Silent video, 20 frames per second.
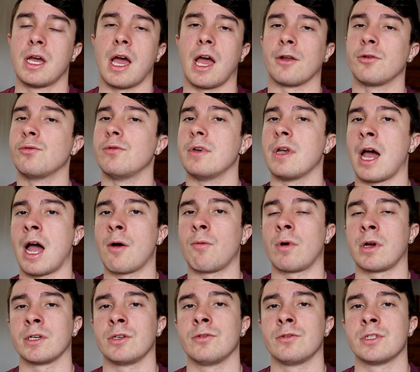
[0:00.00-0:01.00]
I do not
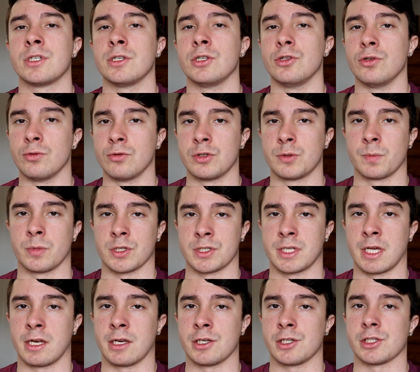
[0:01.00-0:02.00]
want you to use
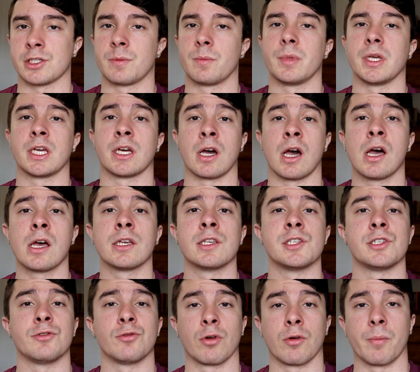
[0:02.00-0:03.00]
percentages
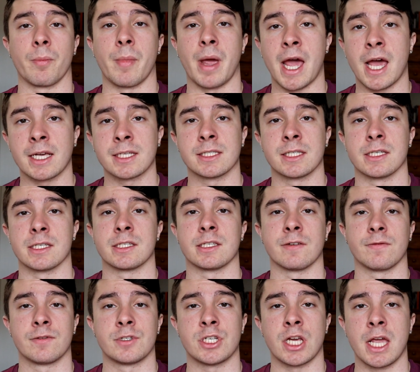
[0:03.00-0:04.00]
because your maxes
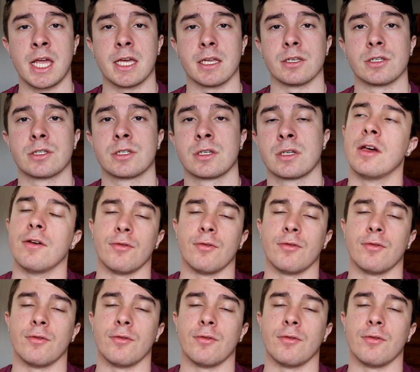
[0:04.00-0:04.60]
have changed.